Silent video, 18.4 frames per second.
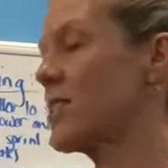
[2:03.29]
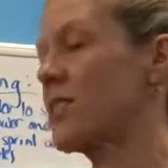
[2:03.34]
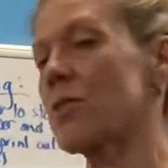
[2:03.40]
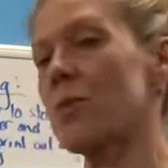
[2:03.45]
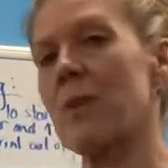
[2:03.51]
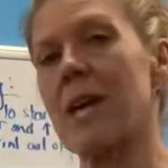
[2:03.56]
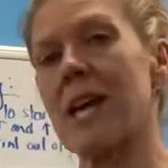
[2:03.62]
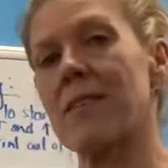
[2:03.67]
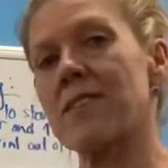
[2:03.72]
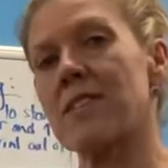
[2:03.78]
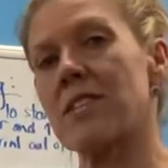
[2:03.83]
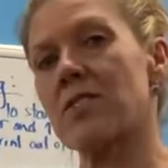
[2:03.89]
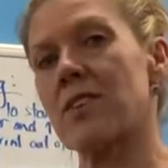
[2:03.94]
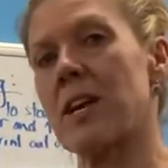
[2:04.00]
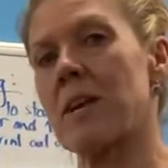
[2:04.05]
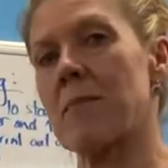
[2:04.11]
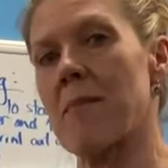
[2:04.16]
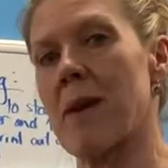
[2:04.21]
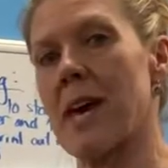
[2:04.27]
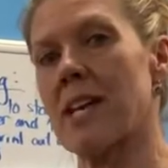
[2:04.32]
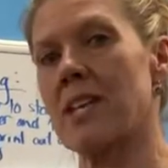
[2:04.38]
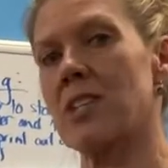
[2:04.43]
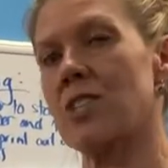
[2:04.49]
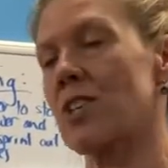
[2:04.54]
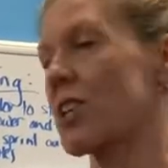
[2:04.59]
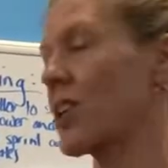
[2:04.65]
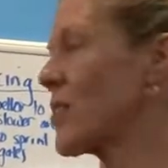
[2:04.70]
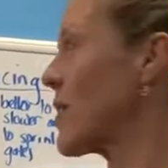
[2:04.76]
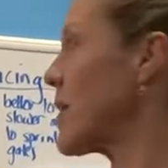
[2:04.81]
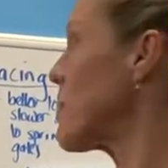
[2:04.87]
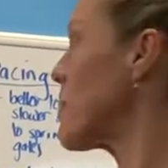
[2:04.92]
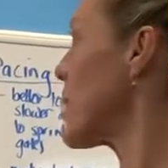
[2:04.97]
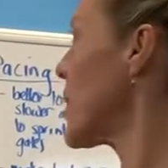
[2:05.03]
So we have to try to manage our grip.